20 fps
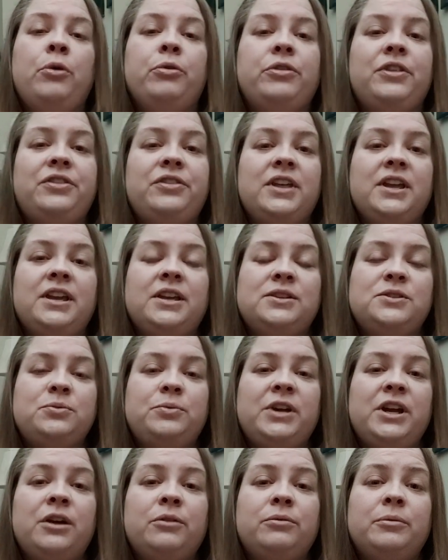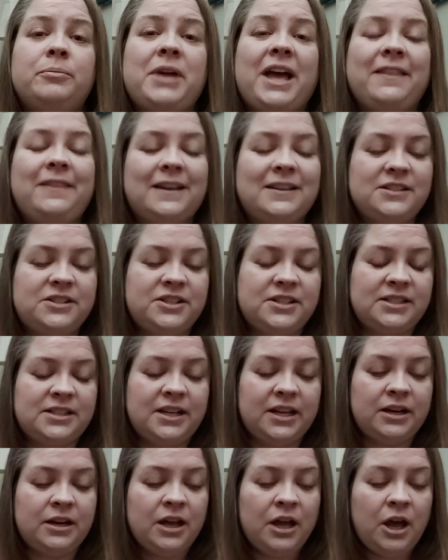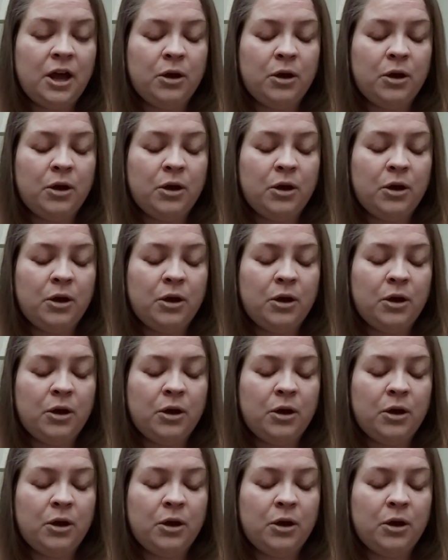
The thing is, we are, and that's just it.